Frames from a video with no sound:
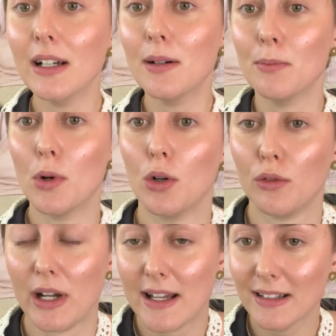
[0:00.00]
more
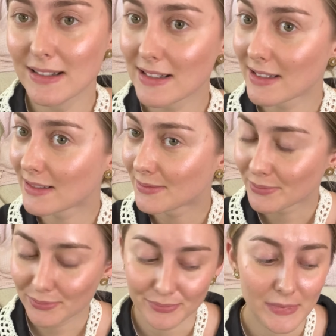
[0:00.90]
rounds,
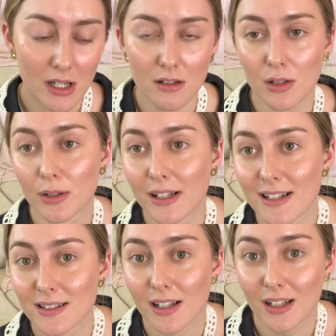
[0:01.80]
undo it, I
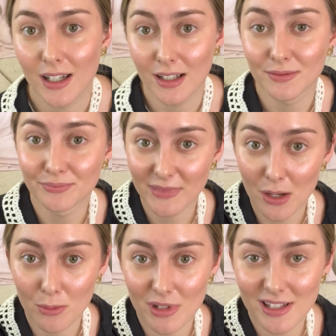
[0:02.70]
start again. That
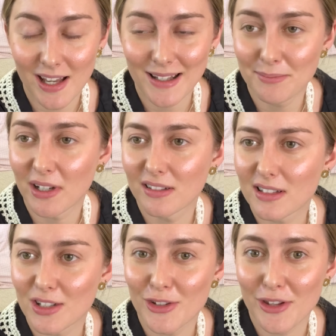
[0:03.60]
would be sad, but
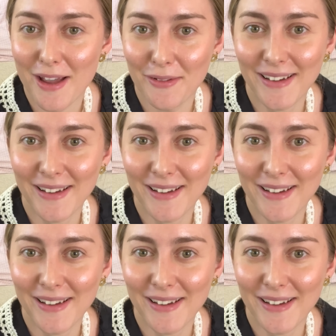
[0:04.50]
such is life.